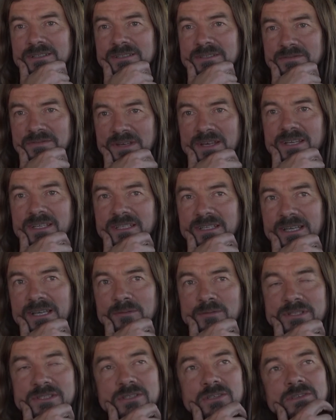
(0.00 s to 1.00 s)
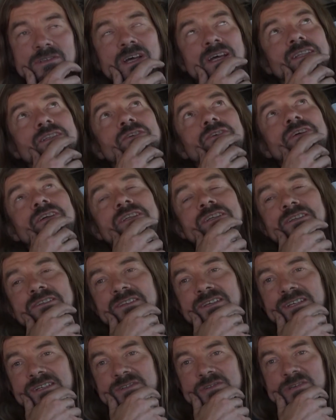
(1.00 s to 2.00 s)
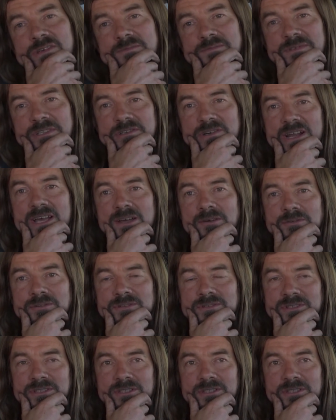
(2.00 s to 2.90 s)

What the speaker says: to find out. It's alright looking at things from the ground,